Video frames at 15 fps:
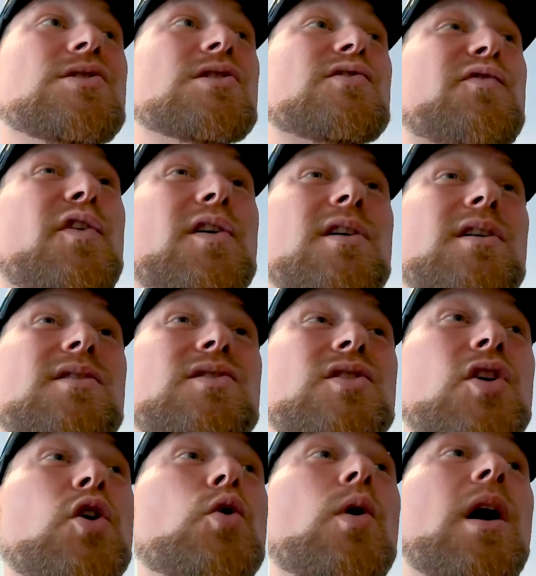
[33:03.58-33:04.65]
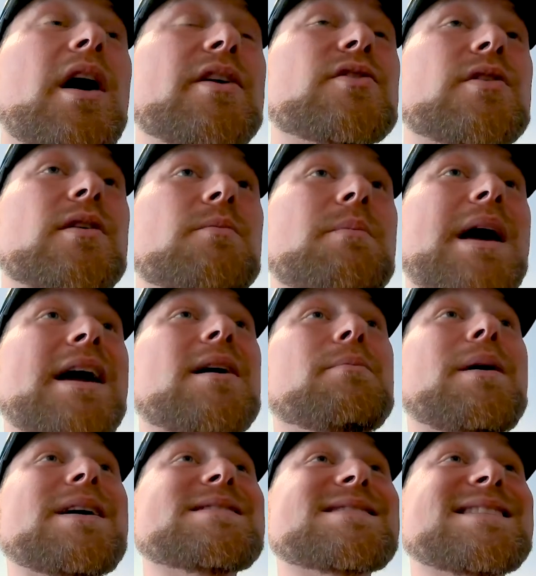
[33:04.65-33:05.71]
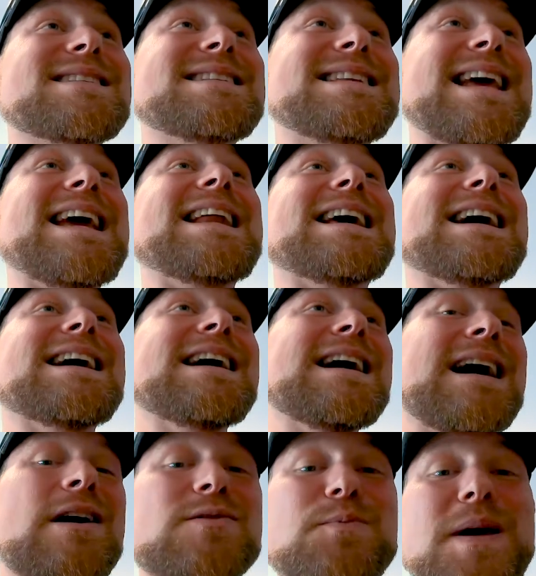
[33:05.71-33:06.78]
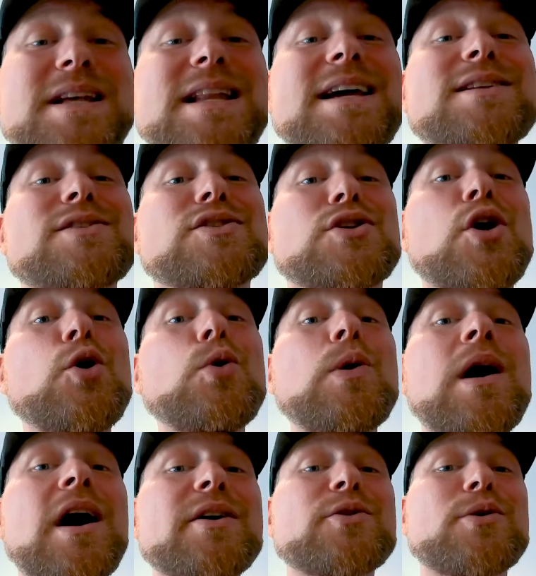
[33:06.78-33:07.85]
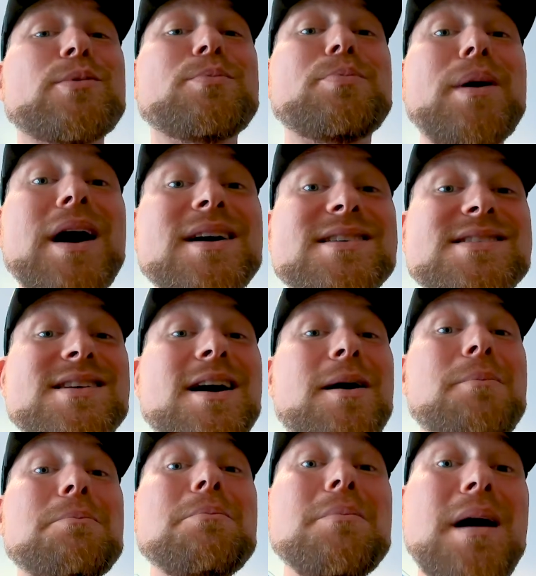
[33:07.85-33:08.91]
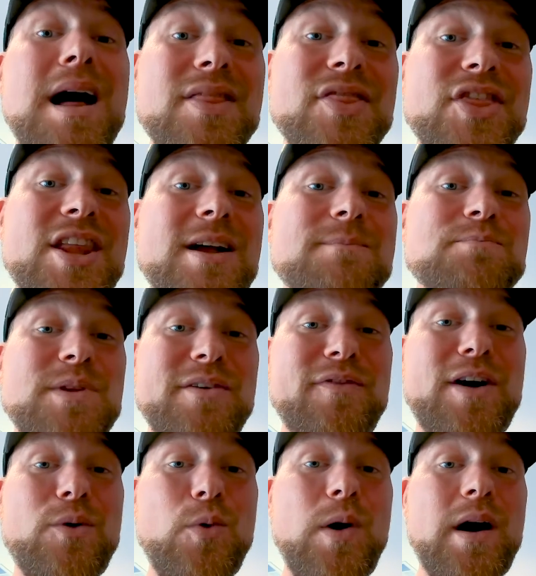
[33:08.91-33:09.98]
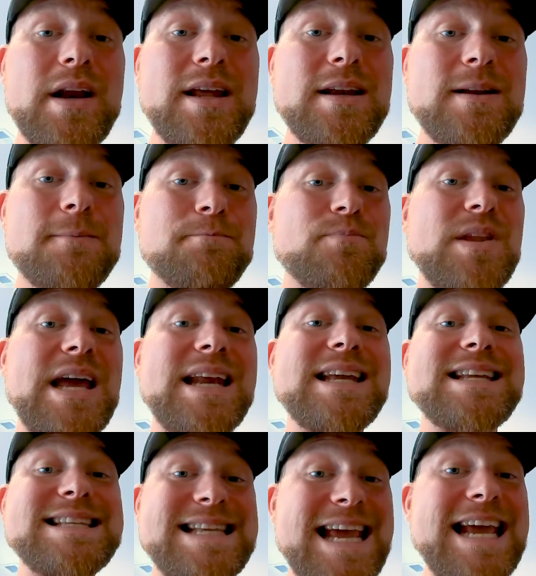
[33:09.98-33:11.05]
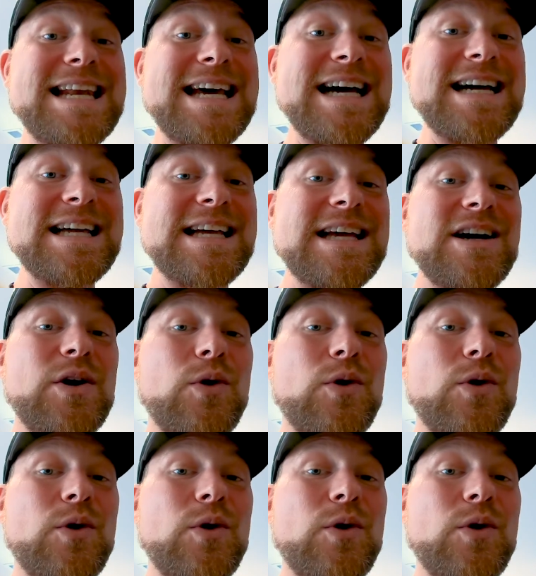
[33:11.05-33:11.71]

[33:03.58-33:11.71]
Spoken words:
just for 200 megabytes of data. I was paying like $200 a month if I wanted any data